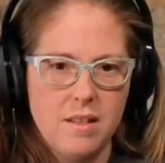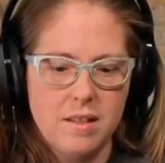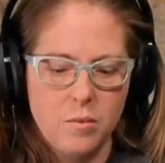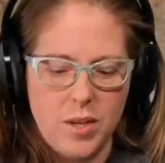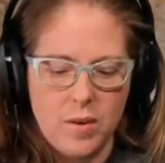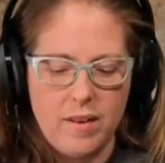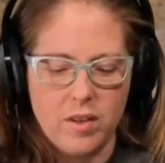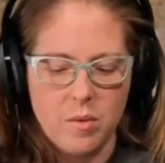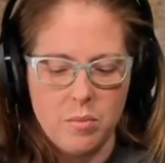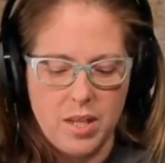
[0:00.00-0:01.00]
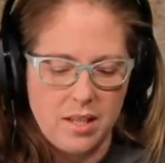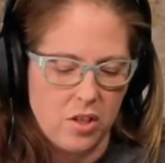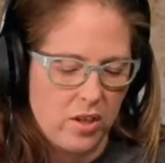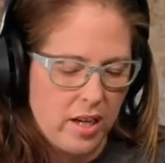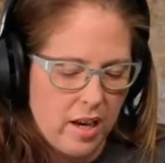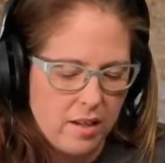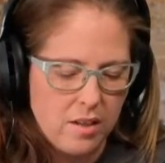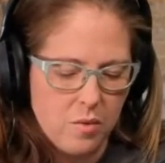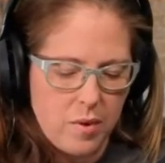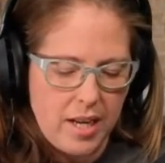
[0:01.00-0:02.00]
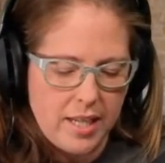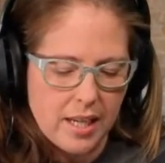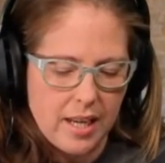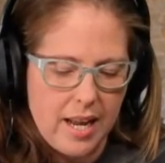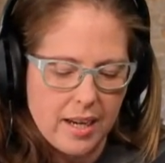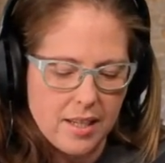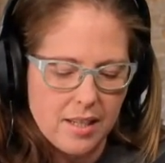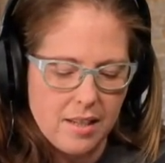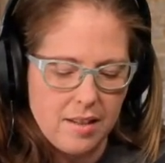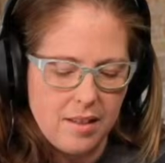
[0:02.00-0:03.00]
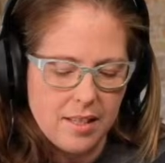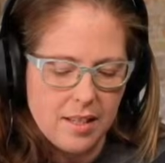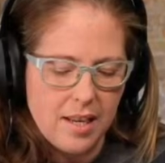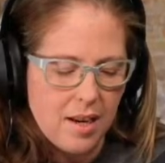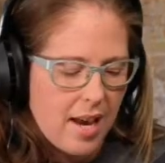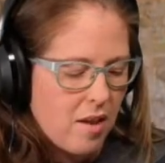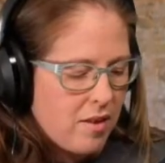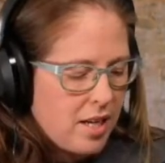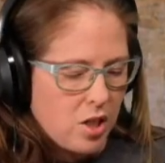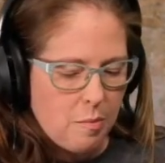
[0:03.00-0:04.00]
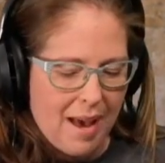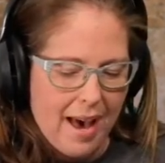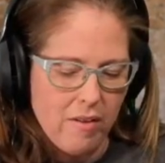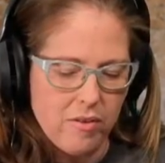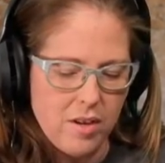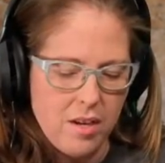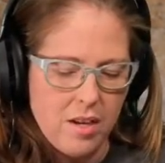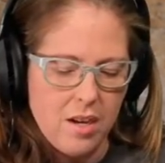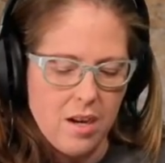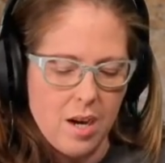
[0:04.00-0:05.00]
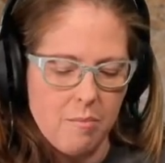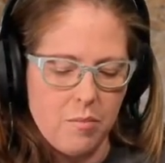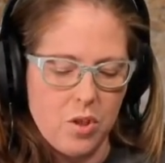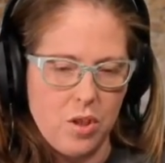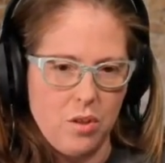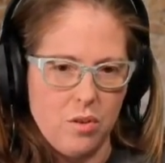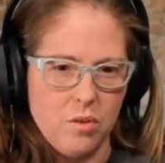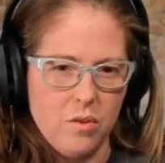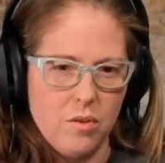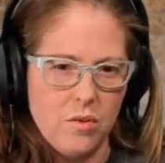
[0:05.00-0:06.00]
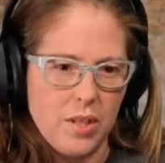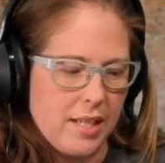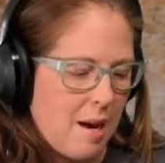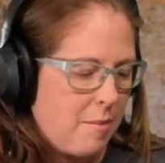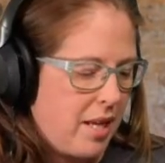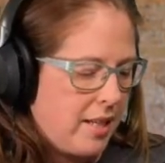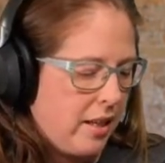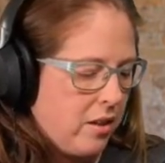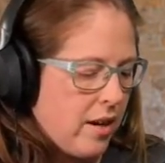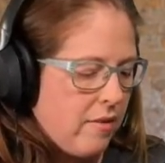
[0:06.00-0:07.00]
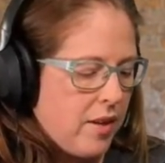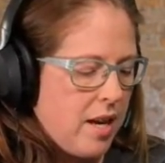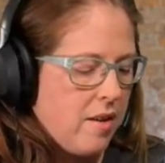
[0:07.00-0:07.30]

don't have a complete circuit yet. We need to connect this 1/8 inch path up to the top of that telegraph key.